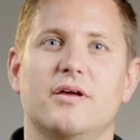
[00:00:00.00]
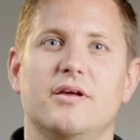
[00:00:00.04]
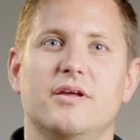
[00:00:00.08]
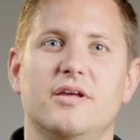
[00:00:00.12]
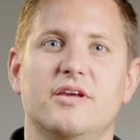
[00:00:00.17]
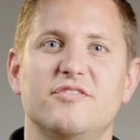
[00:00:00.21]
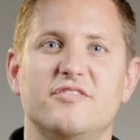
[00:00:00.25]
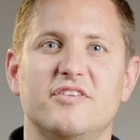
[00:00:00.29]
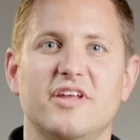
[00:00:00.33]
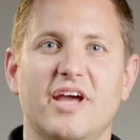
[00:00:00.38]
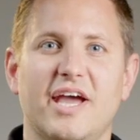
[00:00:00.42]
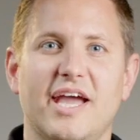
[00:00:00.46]

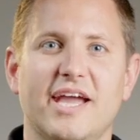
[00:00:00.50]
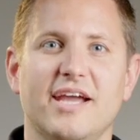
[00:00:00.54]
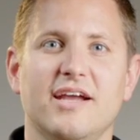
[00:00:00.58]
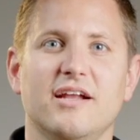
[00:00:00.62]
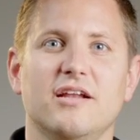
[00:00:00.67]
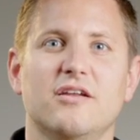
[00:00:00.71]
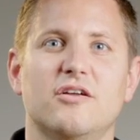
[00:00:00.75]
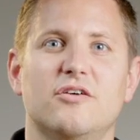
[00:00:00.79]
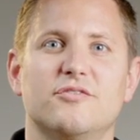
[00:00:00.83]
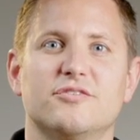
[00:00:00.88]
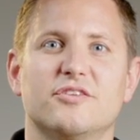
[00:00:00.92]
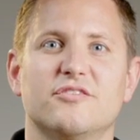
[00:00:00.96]
If the
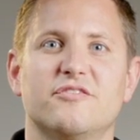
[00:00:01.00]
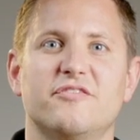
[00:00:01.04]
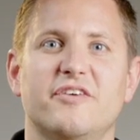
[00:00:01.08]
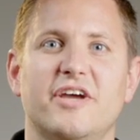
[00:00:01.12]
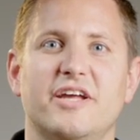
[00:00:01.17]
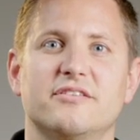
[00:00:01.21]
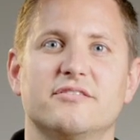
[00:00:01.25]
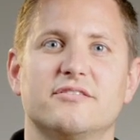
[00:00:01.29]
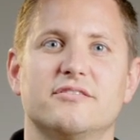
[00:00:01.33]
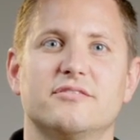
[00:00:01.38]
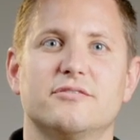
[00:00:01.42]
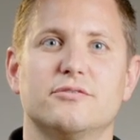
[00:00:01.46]
angle of the
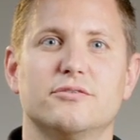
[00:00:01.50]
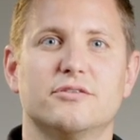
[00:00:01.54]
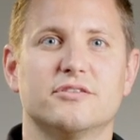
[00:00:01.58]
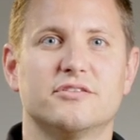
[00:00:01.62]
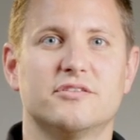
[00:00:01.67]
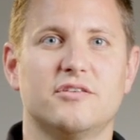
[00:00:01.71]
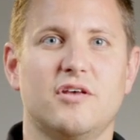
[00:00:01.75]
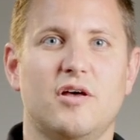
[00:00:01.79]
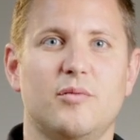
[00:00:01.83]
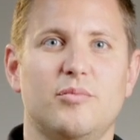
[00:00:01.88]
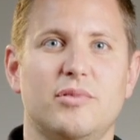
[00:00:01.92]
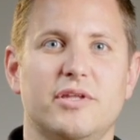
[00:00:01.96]
fence to the
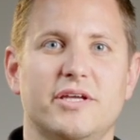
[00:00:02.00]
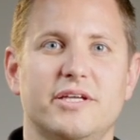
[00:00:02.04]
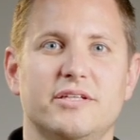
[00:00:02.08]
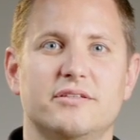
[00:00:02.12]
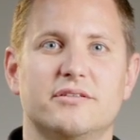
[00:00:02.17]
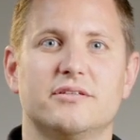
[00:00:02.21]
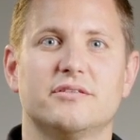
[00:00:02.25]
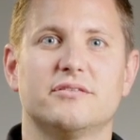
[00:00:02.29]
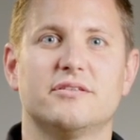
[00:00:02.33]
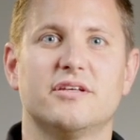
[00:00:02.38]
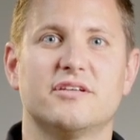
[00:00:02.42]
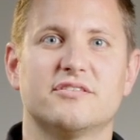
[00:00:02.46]
saw blade
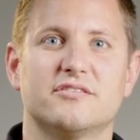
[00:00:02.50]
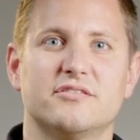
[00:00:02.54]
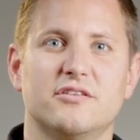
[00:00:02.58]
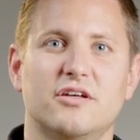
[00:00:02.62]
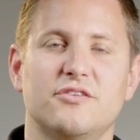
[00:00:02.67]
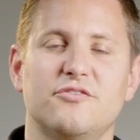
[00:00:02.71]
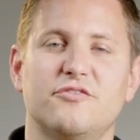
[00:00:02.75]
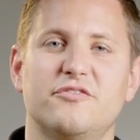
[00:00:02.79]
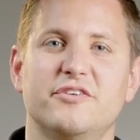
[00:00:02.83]
does not